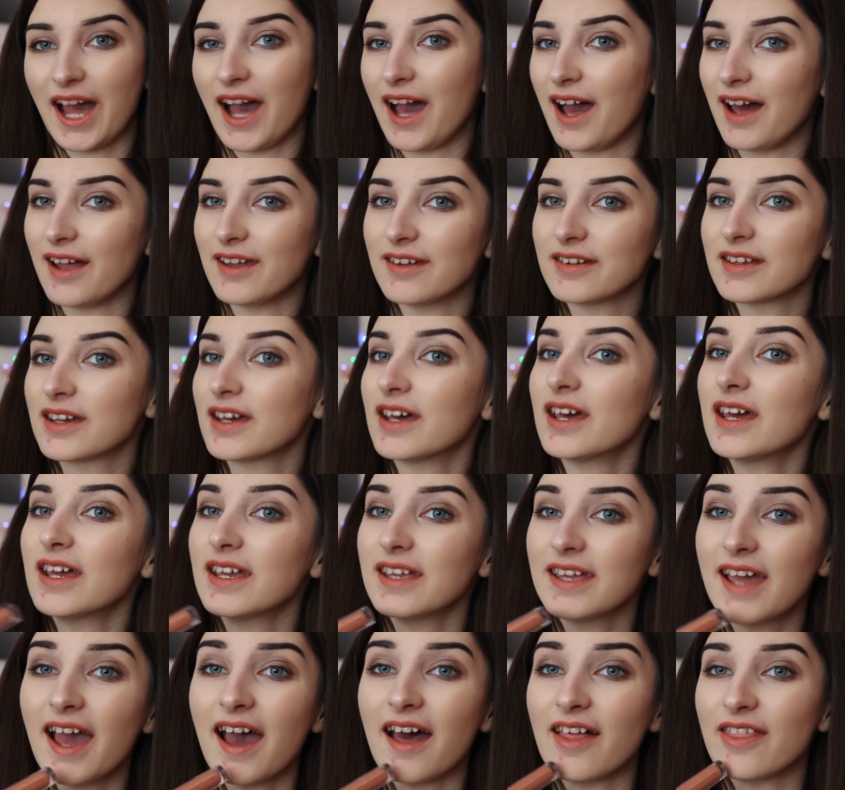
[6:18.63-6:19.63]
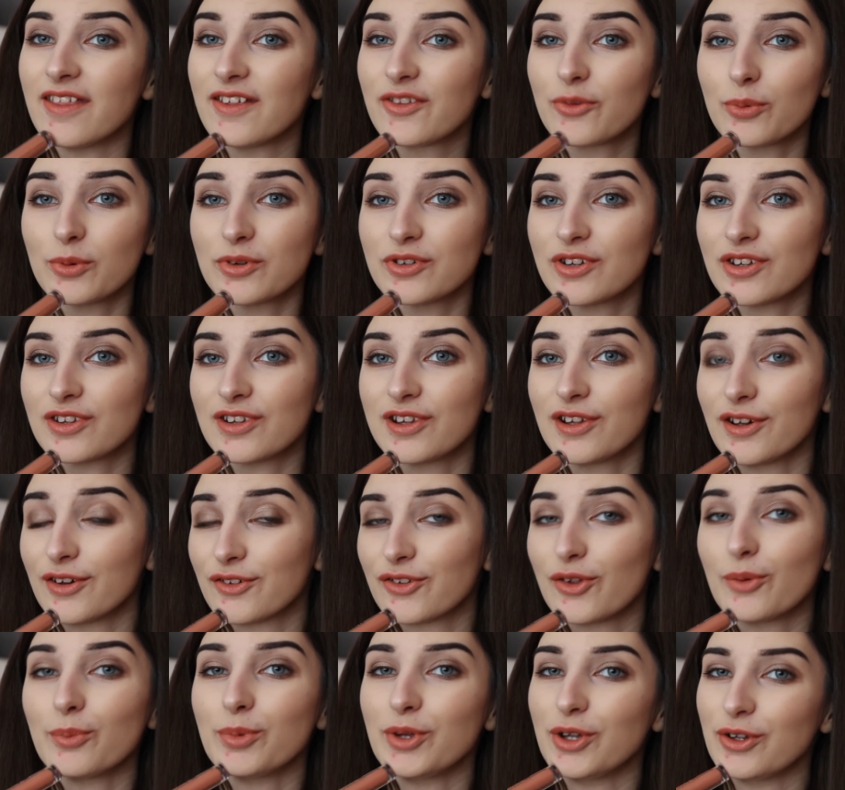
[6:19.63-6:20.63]
and yeah, this one just
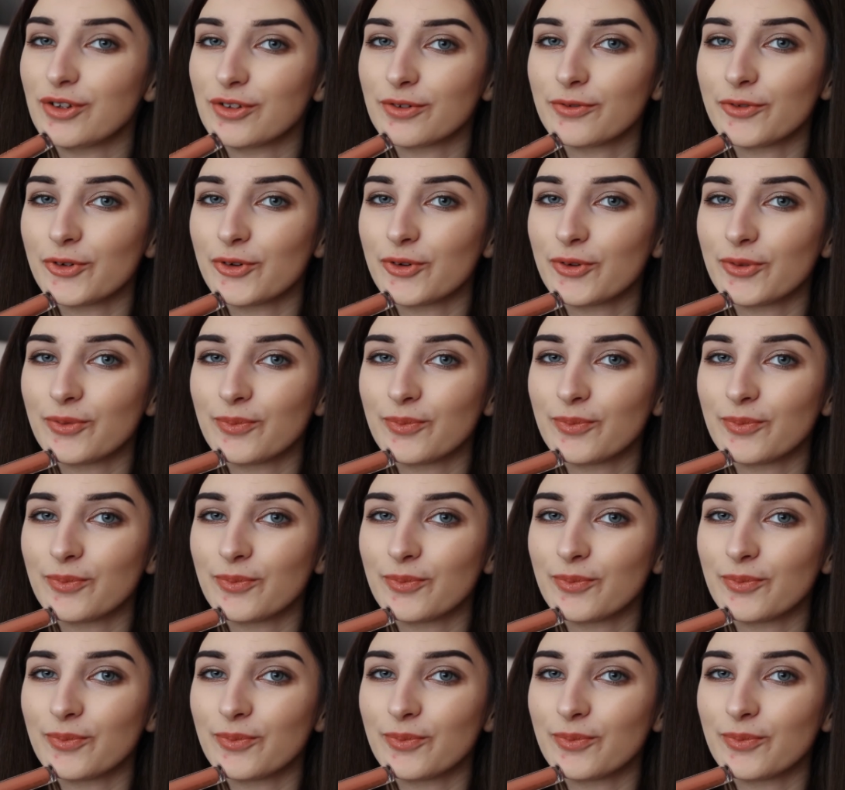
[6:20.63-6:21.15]
looks beautiful.